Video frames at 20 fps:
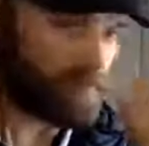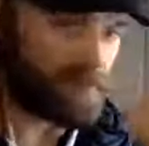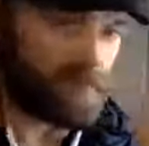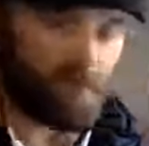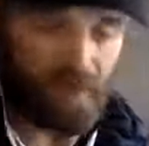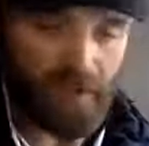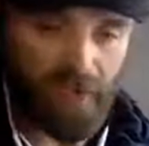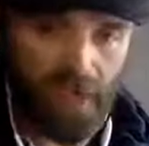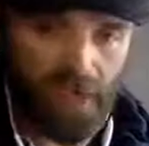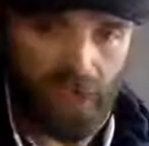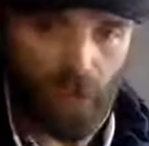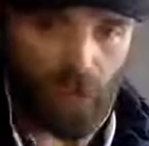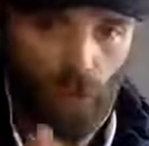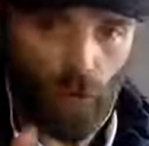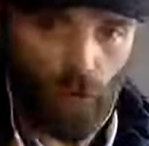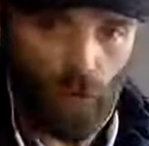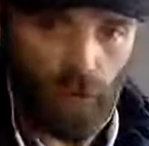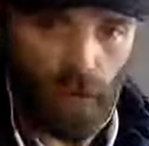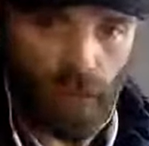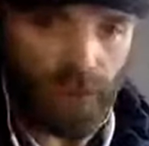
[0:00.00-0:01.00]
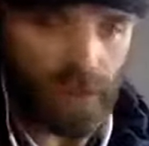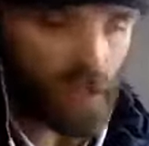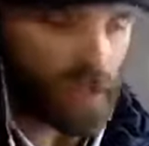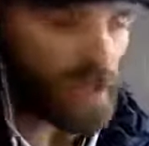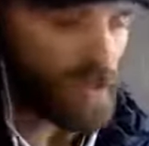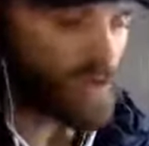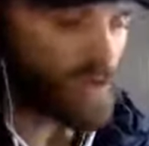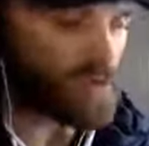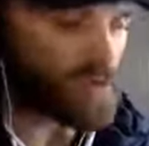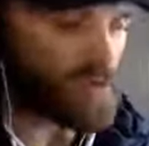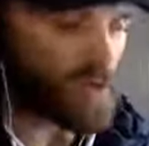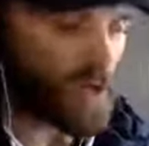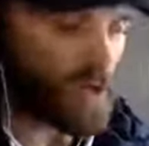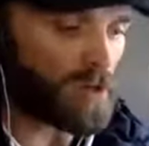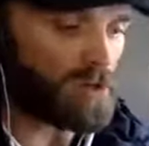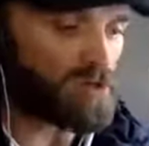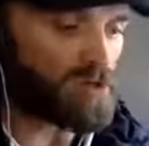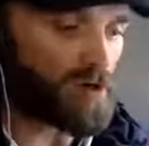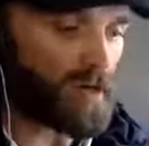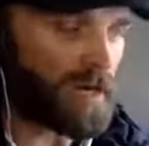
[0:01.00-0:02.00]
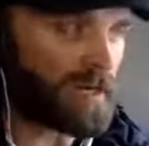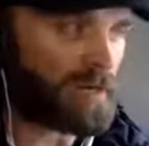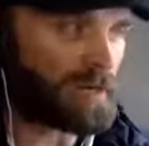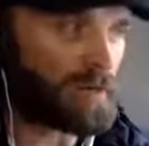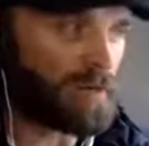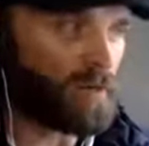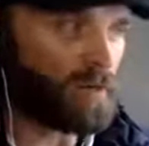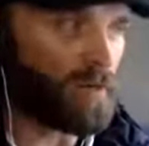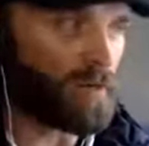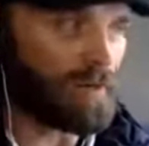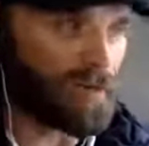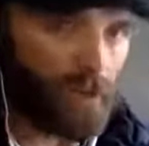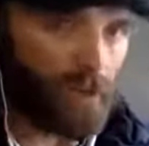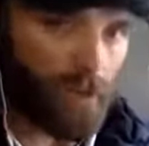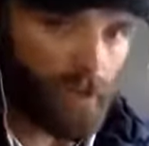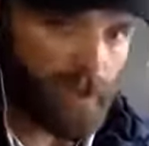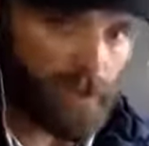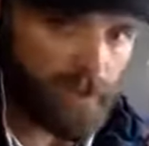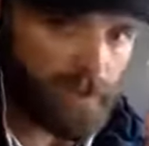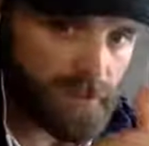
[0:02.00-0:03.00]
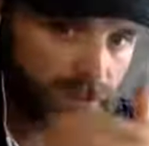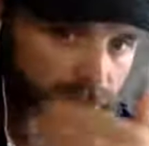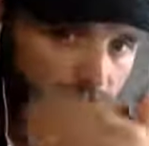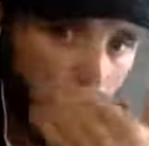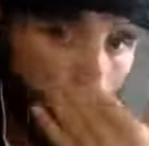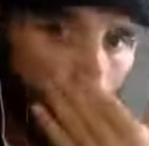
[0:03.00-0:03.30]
to be annoyed who's contracting with annoyance.